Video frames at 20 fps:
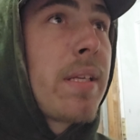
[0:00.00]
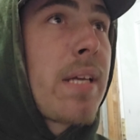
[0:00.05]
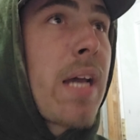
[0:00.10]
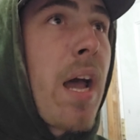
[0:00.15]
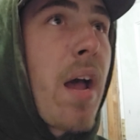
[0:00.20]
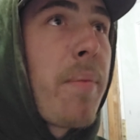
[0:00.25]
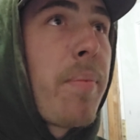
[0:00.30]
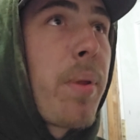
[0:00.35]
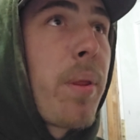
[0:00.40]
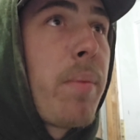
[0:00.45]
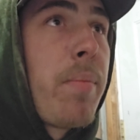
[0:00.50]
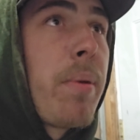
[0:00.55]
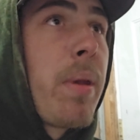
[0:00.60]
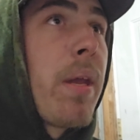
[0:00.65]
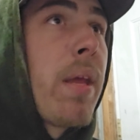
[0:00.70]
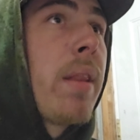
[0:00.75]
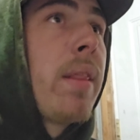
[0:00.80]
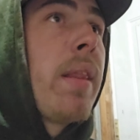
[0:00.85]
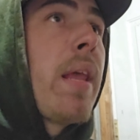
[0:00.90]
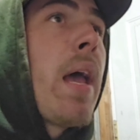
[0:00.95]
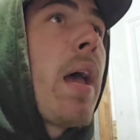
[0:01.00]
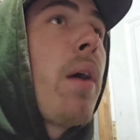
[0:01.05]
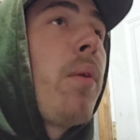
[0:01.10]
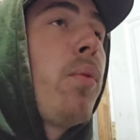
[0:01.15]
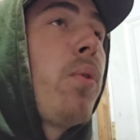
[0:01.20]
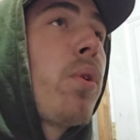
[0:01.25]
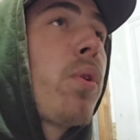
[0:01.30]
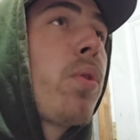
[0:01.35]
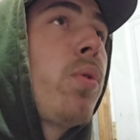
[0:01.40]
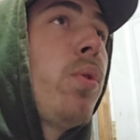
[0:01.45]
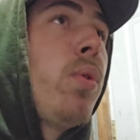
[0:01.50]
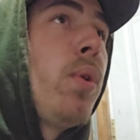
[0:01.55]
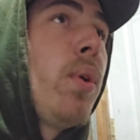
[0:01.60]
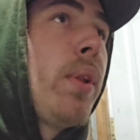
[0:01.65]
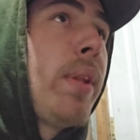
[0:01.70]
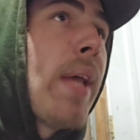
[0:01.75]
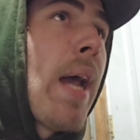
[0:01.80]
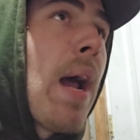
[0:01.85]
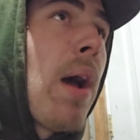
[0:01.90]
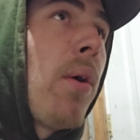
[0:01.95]
top of the bin, that will
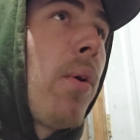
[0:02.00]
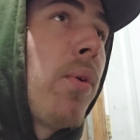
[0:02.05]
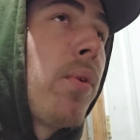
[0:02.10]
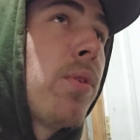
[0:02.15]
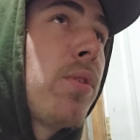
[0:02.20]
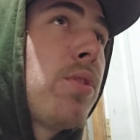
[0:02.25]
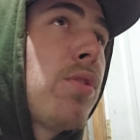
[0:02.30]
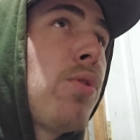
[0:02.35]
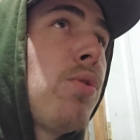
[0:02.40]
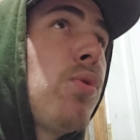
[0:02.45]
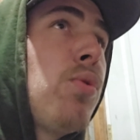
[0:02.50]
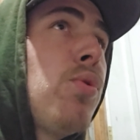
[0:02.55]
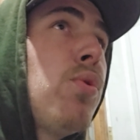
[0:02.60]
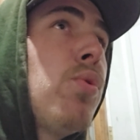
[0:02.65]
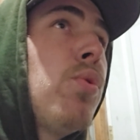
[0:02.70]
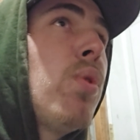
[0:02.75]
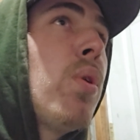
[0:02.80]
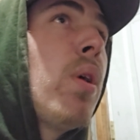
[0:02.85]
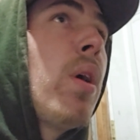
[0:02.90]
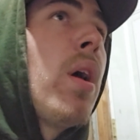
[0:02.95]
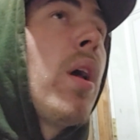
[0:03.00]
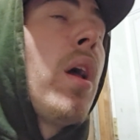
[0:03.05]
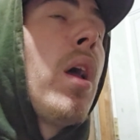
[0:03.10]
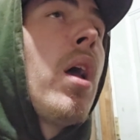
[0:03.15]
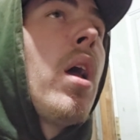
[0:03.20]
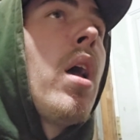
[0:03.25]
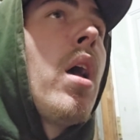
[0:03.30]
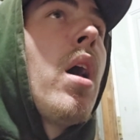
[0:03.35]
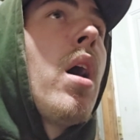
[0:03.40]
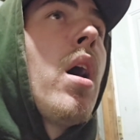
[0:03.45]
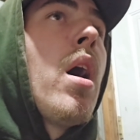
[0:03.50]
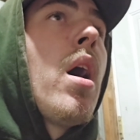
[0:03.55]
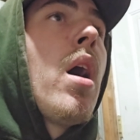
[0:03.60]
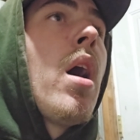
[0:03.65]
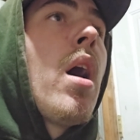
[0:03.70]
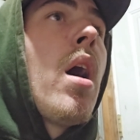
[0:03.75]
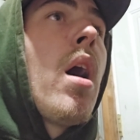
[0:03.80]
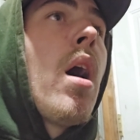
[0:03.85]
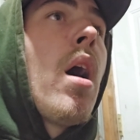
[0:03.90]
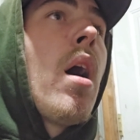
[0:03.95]
cool down to
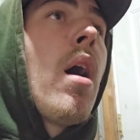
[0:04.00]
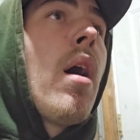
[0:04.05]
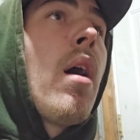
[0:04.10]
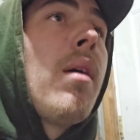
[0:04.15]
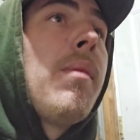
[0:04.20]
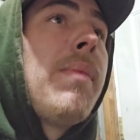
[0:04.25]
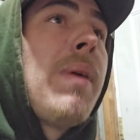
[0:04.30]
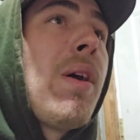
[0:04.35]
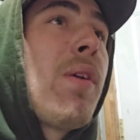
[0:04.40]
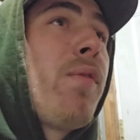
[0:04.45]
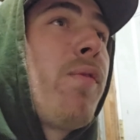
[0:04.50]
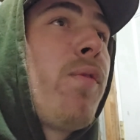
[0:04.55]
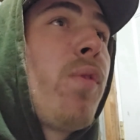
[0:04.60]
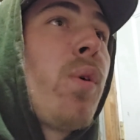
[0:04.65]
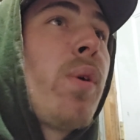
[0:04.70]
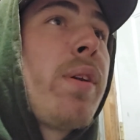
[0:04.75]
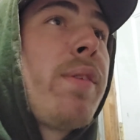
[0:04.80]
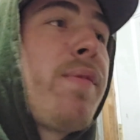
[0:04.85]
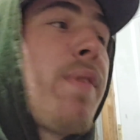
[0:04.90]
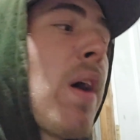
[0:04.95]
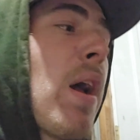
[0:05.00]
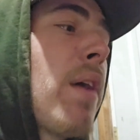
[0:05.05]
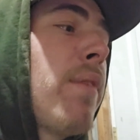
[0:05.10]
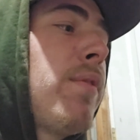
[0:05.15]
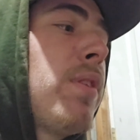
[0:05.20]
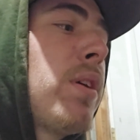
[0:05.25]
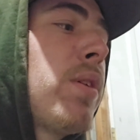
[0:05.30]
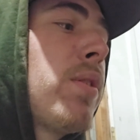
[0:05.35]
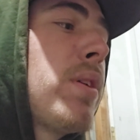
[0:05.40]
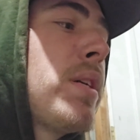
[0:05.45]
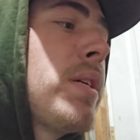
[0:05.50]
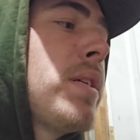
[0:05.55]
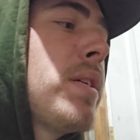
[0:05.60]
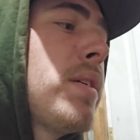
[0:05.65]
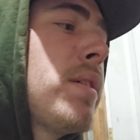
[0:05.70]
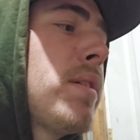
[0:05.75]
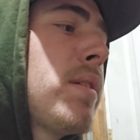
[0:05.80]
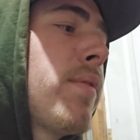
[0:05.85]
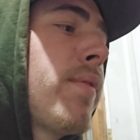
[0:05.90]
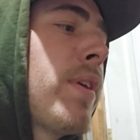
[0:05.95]
about 45
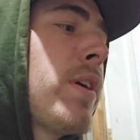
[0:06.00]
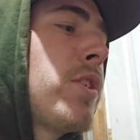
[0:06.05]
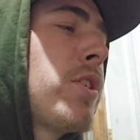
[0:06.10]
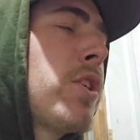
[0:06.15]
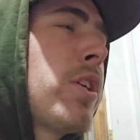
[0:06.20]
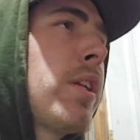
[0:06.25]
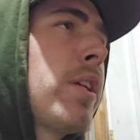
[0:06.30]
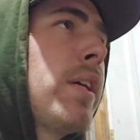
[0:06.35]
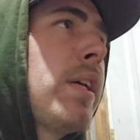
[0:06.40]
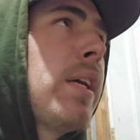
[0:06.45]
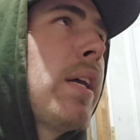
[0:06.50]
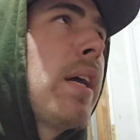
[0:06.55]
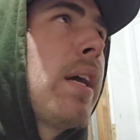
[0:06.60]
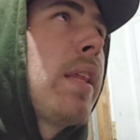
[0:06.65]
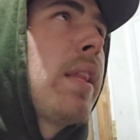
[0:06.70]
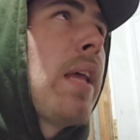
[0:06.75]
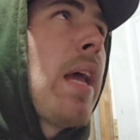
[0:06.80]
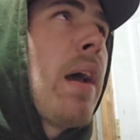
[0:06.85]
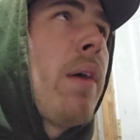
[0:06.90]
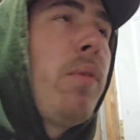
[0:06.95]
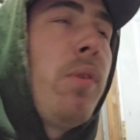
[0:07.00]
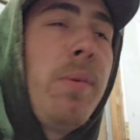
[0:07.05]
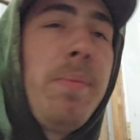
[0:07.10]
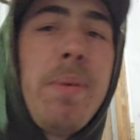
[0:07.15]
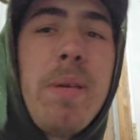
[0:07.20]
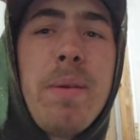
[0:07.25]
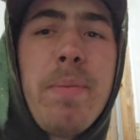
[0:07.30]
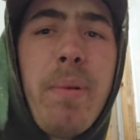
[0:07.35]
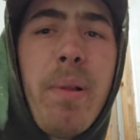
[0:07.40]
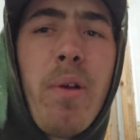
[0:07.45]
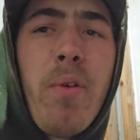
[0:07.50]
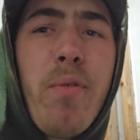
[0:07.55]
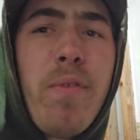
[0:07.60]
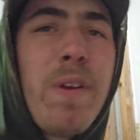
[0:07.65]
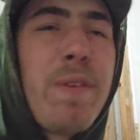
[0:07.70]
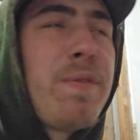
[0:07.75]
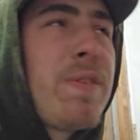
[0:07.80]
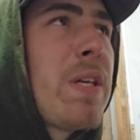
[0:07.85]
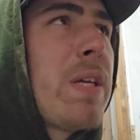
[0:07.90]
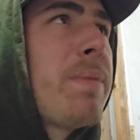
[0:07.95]
degrees eventually, and that will be below
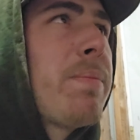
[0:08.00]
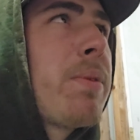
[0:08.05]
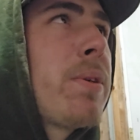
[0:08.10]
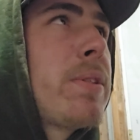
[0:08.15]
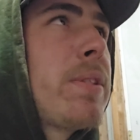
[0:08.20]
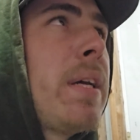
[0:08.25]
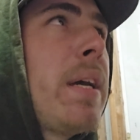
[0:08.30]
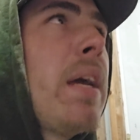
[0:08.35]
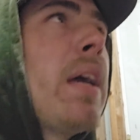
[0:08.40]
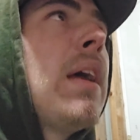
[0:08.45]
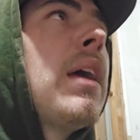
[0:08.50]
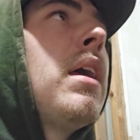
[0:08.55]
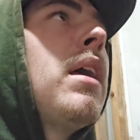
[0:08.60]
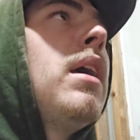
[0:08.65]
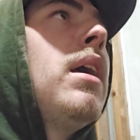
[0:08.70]
15%.